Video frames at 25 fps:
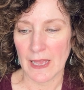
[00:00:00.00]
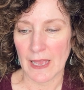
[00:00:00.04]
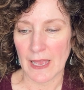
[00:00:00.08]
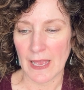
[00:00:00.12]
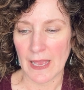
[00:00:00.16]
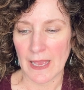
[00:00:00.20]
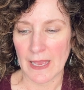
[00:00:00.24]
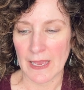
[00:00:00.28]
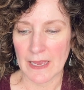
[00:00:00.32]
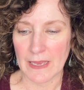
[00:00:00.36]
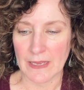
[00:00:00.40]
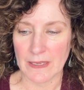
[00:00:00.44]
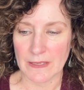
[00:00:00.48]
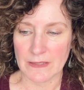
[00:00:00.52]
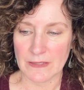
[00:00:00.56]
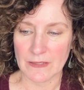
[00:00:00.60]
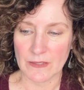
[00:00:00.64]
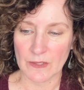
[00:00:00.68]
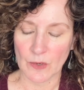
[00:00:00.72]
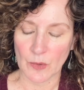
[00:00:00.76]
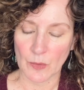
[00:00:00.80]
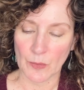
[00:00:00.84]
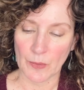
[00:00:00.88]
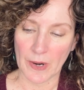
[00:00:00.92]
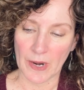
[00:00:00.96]
a
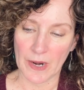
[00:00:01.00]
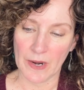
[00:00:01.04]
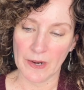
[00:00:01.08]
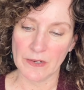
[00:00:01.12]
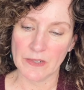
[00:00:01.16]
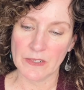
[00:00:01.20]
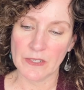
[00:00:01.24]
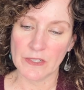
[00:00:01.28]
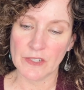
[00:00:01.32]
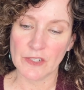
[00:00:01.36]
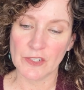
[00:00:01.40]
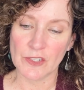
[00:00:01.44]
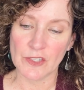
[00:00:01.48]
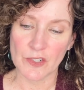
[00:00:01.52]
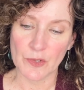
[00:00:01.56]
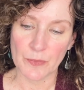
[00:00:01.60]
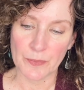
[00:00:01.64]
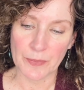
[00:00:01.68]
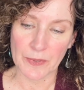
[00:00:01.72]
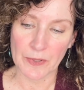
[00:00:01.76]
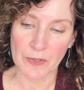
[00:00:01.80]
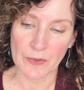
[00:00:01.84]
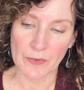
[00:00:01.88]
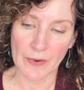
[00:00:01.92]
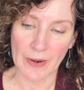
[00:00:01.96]
square to
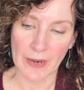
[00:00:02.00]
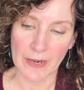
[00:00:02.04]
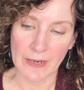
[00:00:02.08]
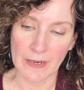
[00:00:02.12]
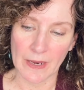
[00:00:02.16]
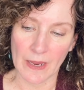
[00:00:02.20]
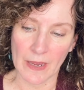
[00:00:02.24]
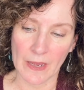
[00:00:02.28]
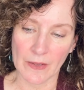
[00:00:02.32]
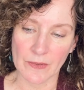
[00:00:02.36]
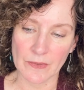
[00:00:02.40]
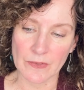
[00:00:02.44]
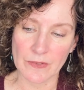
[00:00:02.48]
Jupiter right now.